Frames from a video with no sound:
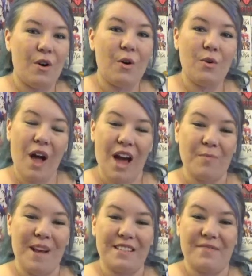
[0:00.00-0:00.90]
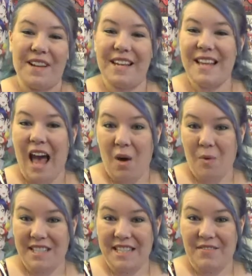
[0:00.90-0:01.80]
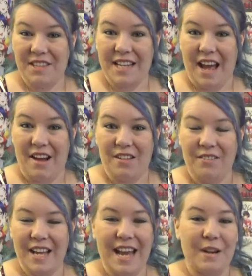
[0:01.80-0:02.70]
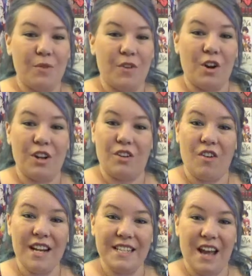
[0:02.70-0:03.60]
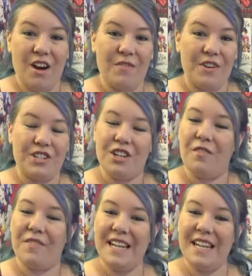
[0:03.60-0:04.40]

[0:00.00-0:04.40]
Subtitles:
All the Idolmaster figures are 1/7 scale, and we've got a grayscale version of